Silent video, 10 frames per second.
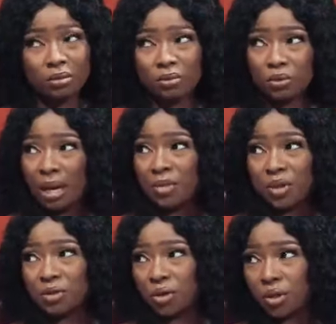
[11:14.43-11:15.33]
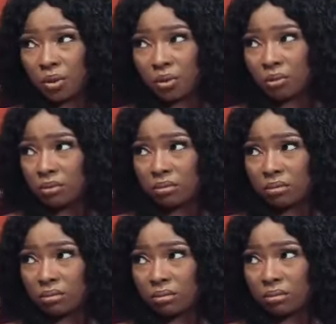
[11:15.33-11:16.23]
Well, you can't be too sure.
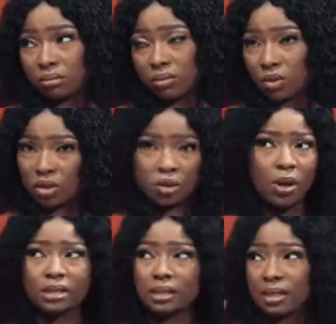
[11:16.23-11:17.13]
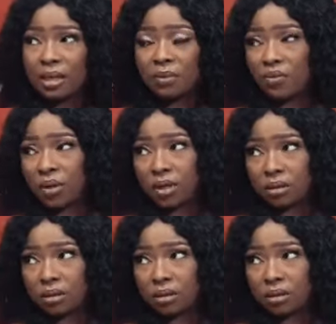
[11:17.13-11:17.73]
Just go and see them